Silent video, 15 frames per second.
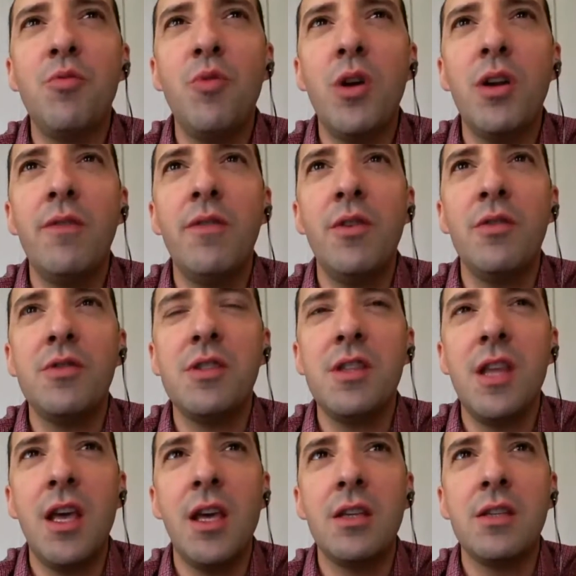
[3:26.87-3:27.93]
one of those
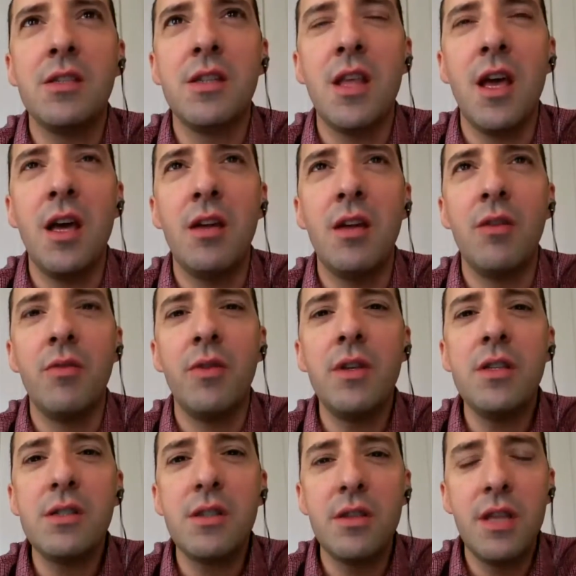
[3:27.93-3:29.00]
things that
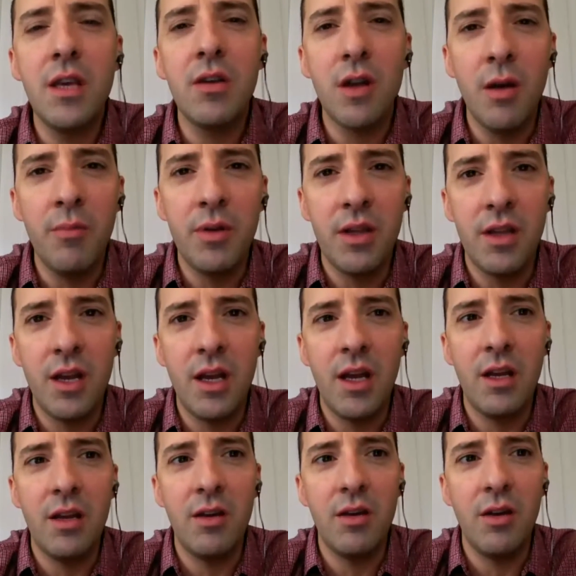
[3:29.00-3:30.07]
this theater company that
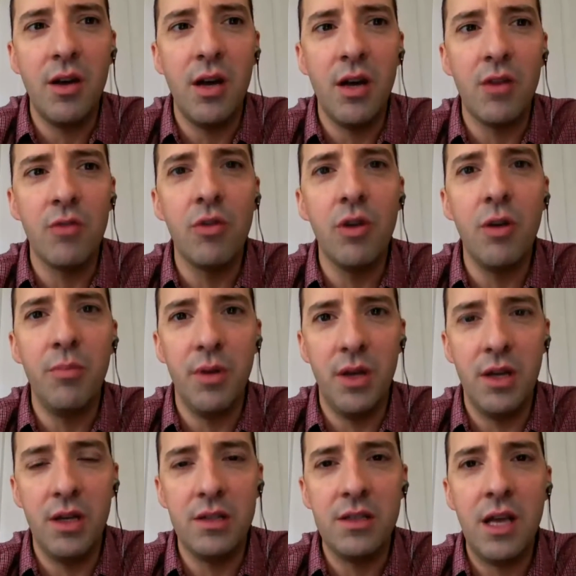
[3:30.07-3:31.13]
I uh, grew up
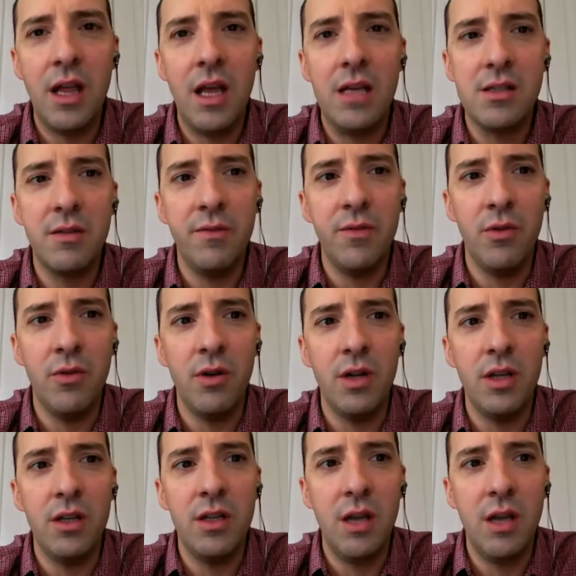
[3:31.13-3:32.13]
in in Tallahassee, Florida,